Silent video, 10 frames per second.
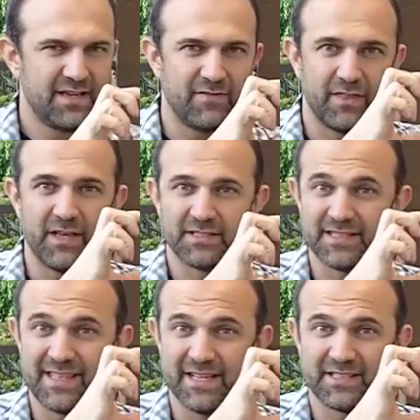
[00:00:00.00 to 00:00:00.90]
Even this,
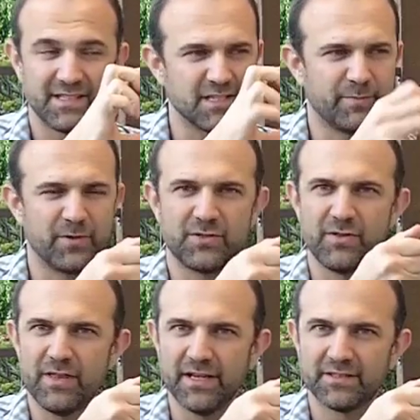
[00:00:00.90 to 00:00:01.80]
it's this as opposed
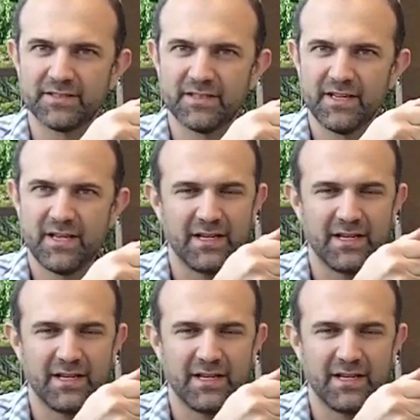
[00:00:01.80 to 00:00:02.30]
to this.